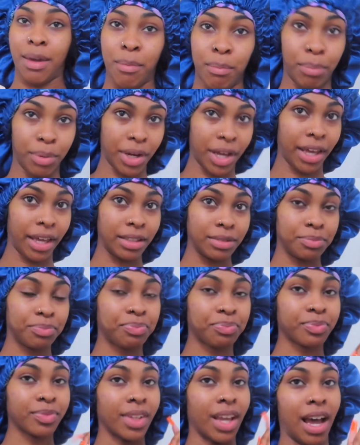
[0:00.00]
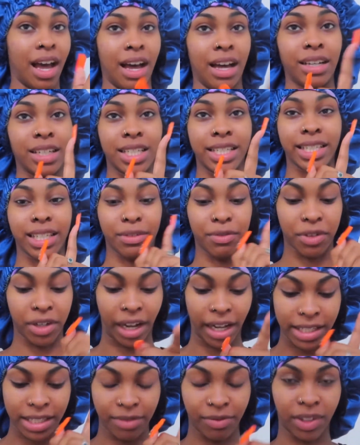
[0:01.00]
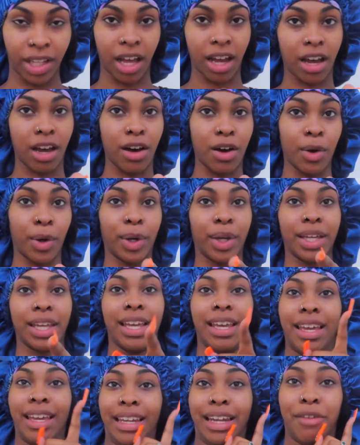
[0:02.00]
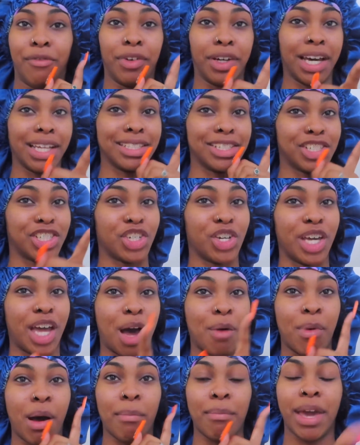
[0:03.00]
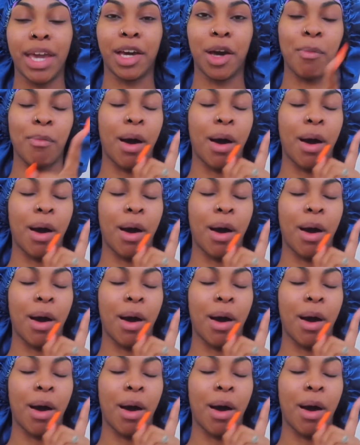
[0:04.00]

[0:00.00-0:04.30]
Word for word: But I honestly forgot to vlog and I forgot to show y'all my makeup.